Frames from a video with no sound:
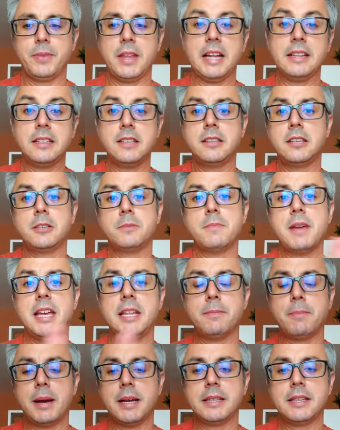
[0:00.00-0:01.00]
And this is
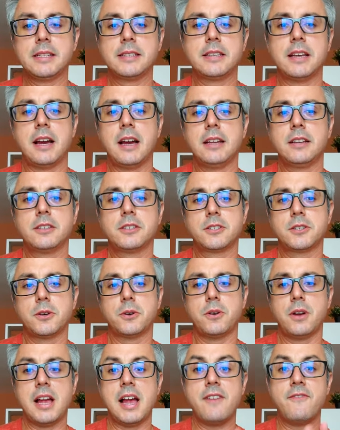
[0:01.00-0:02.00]
made by design,
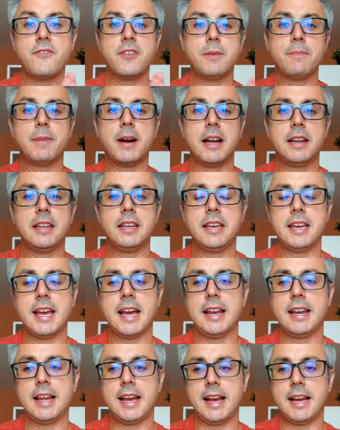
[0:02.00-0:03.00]
so everybody
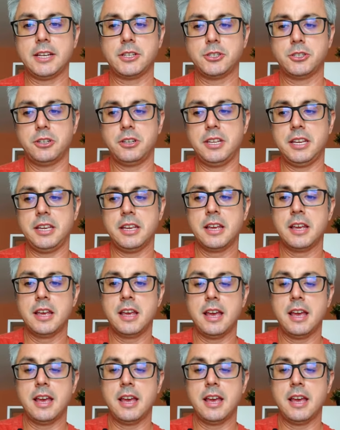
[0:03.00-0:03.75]
can actually